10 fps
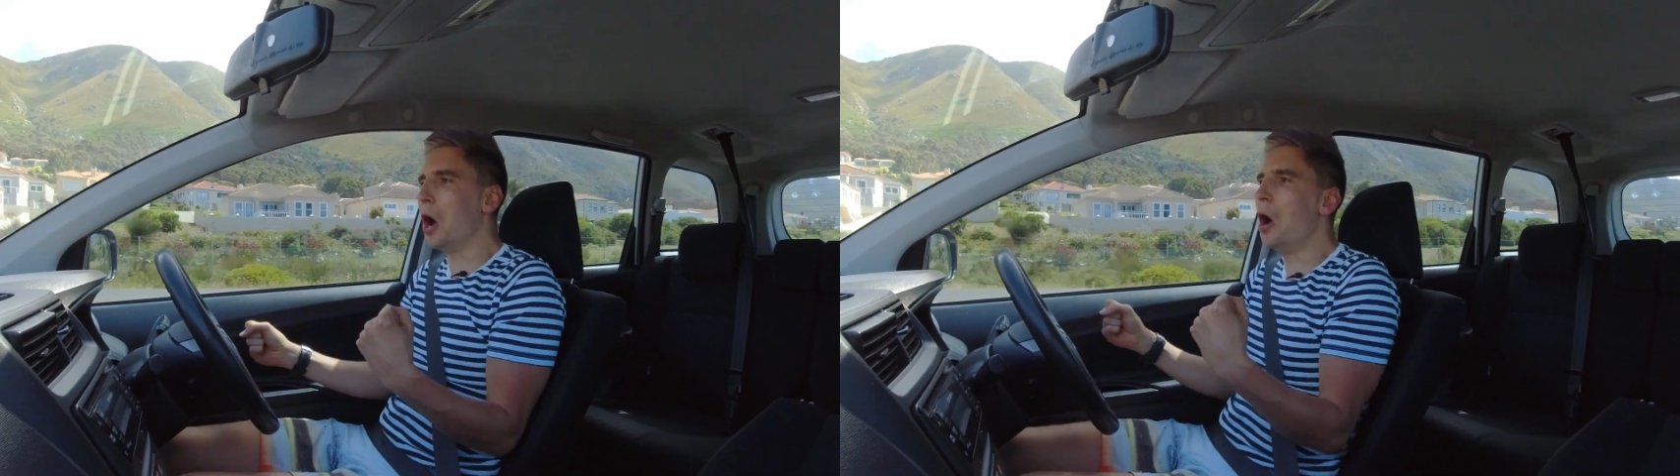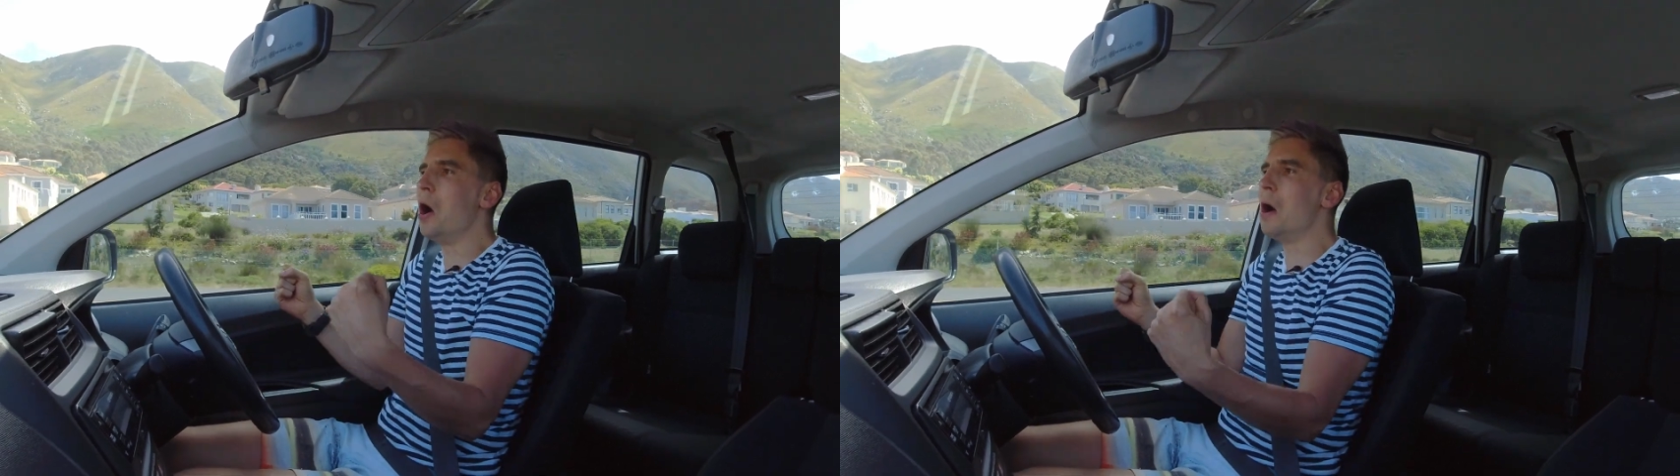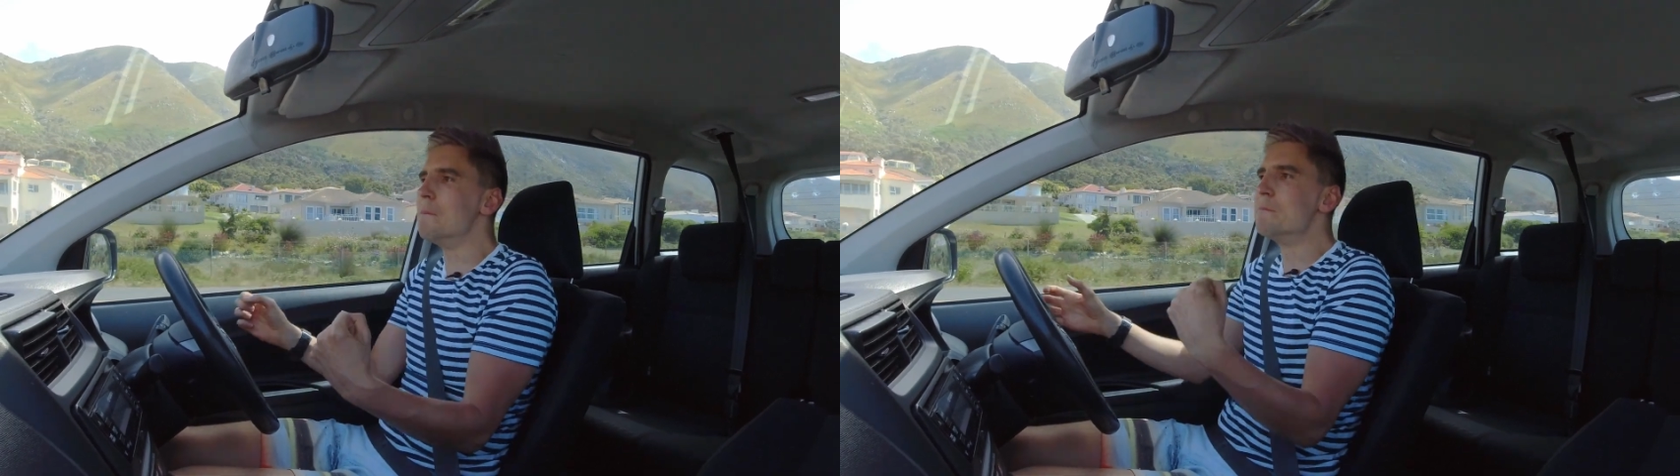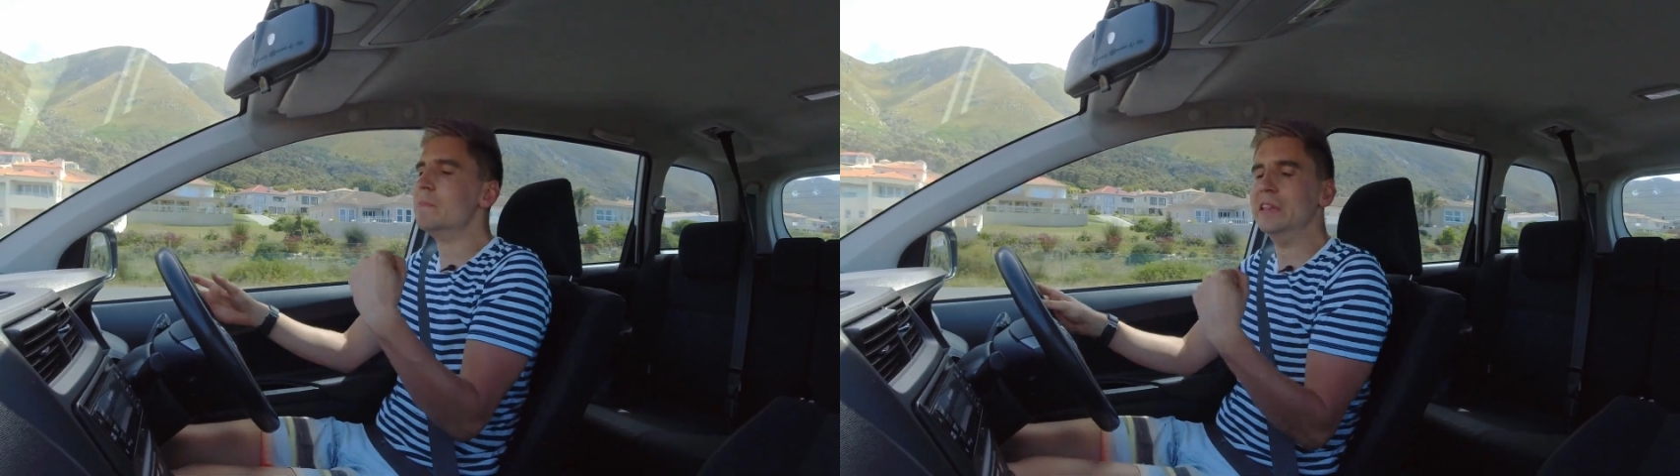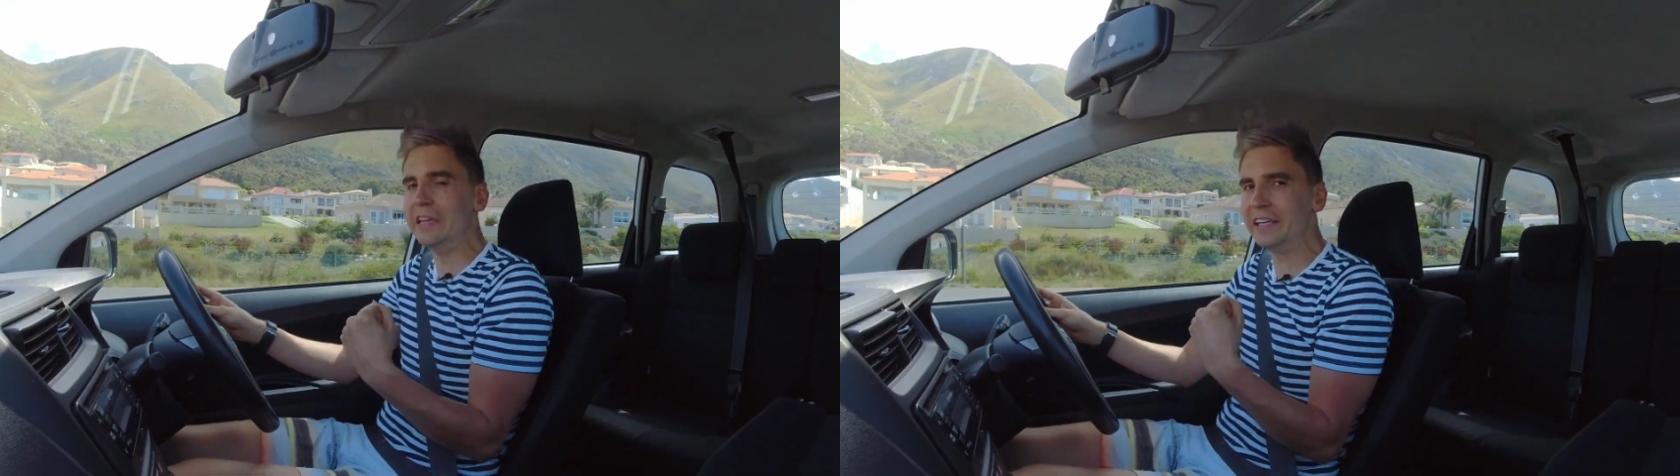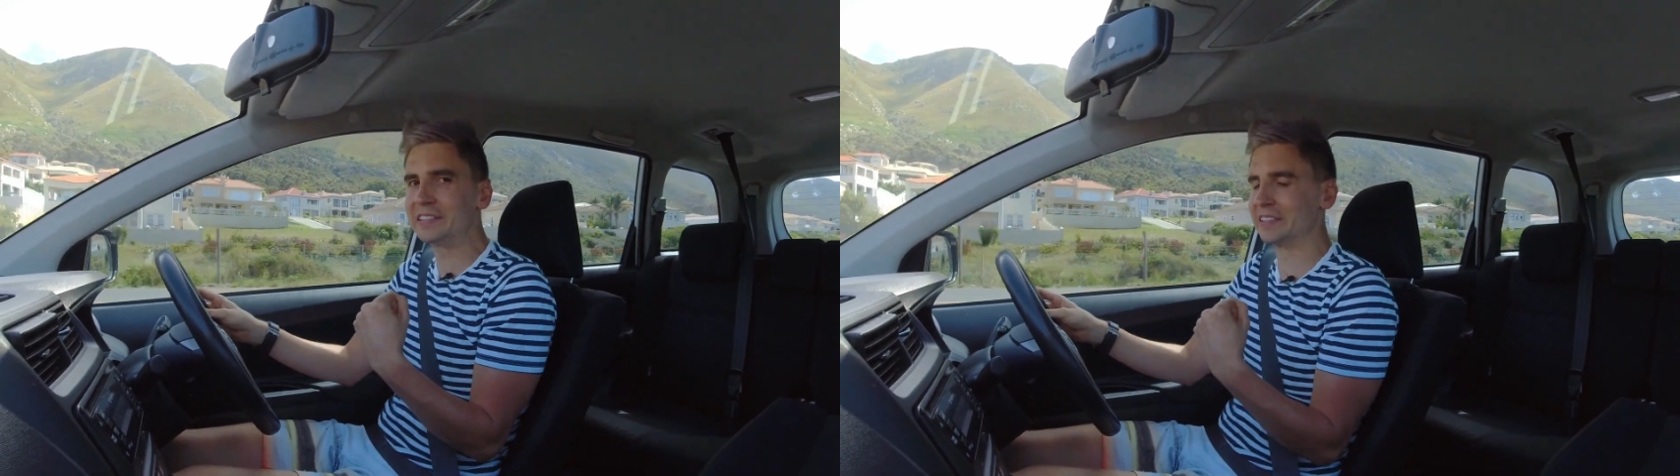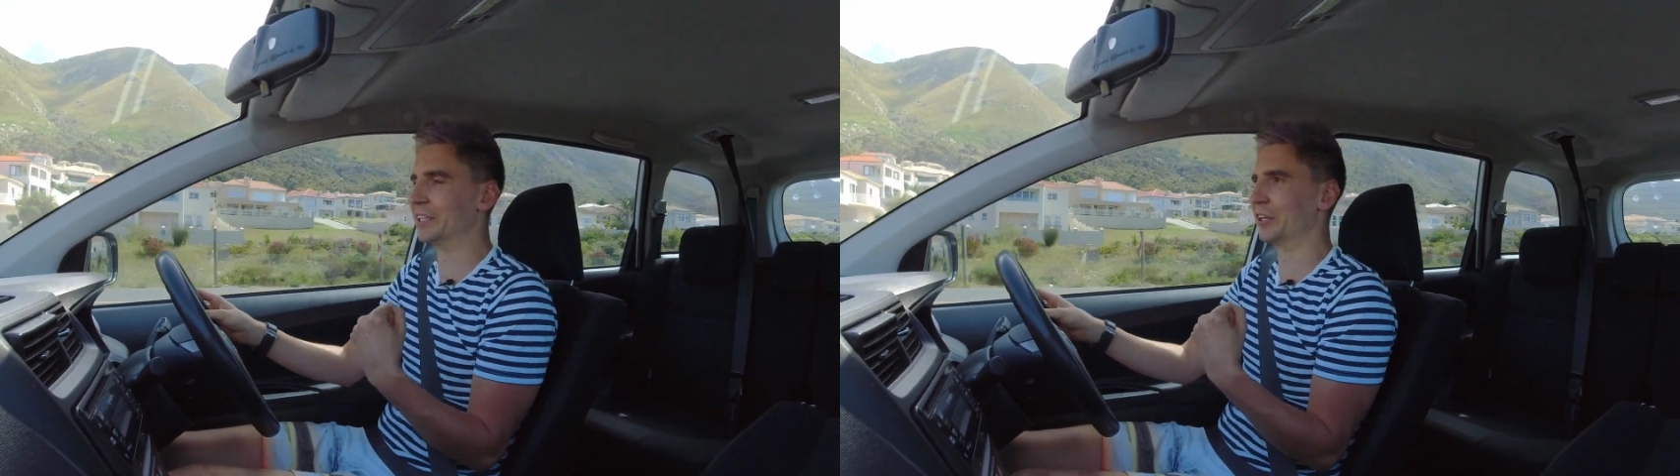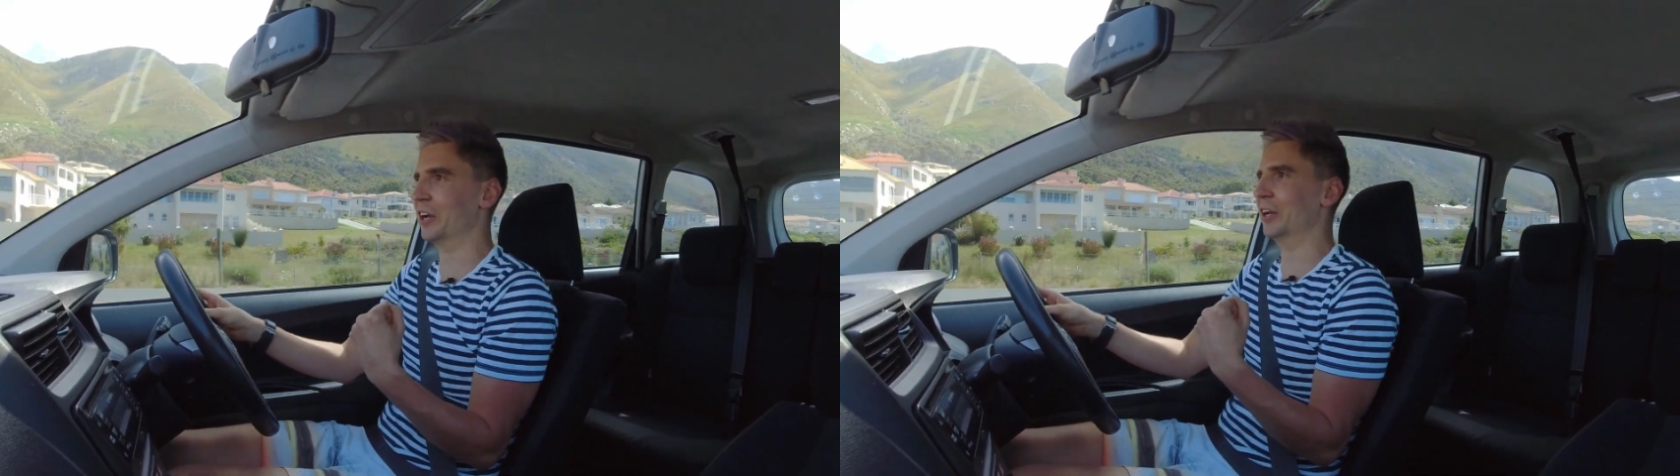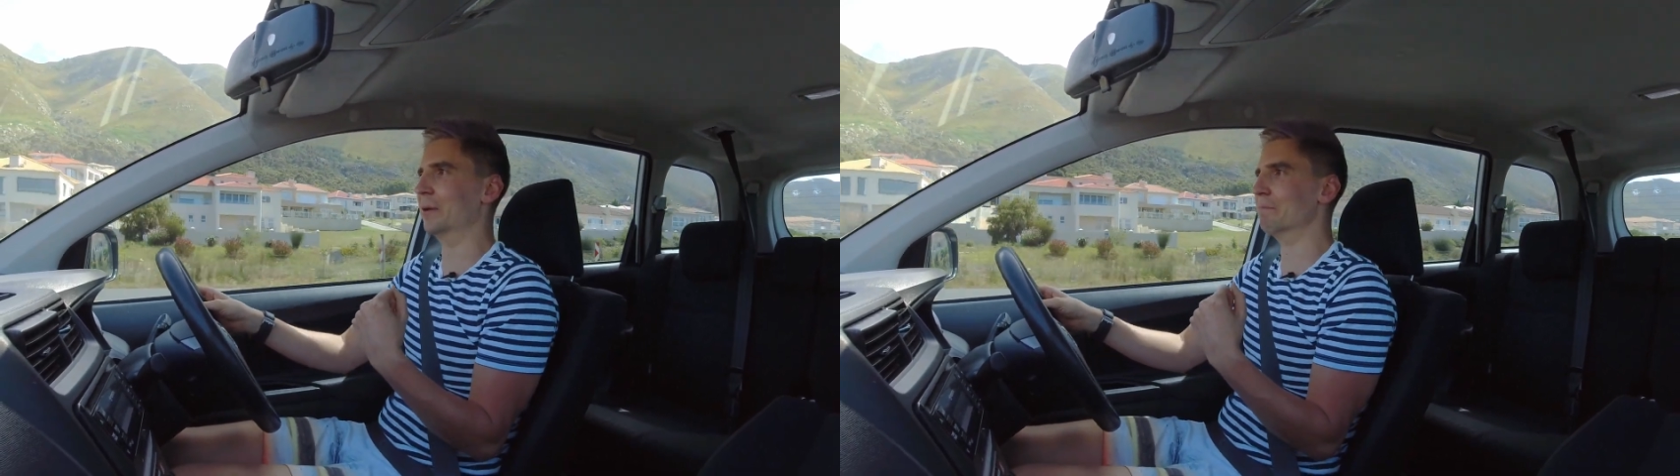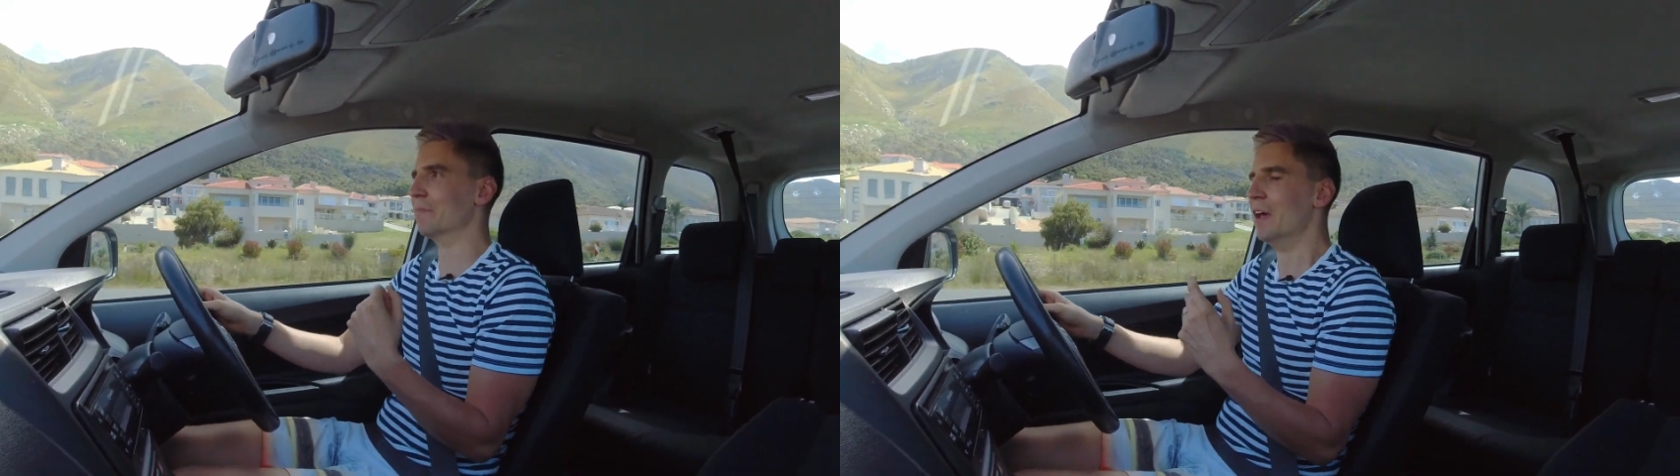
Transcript: are less than good.